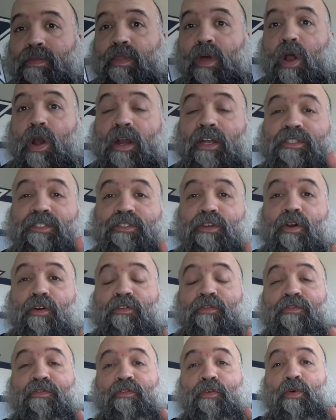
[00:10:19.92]
All right, so
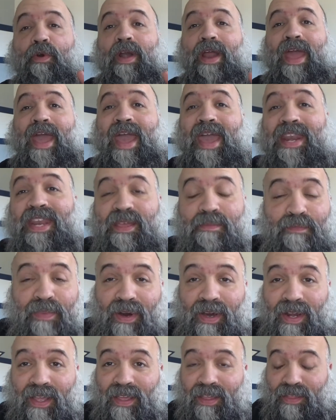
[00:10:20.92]
for
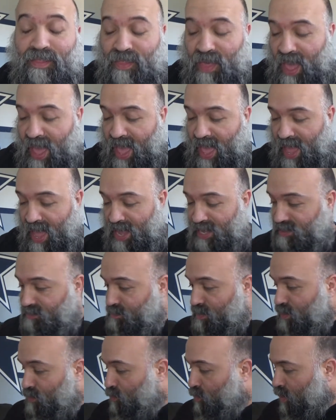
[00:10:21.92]
anybody that has
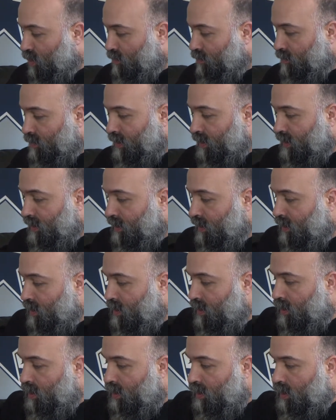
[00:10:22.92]
been wondering
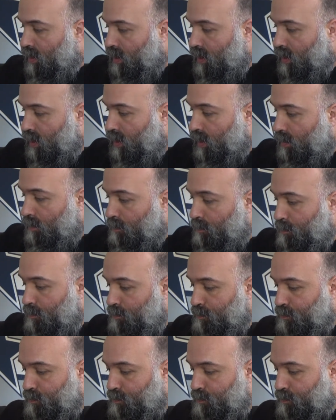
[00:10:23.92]
what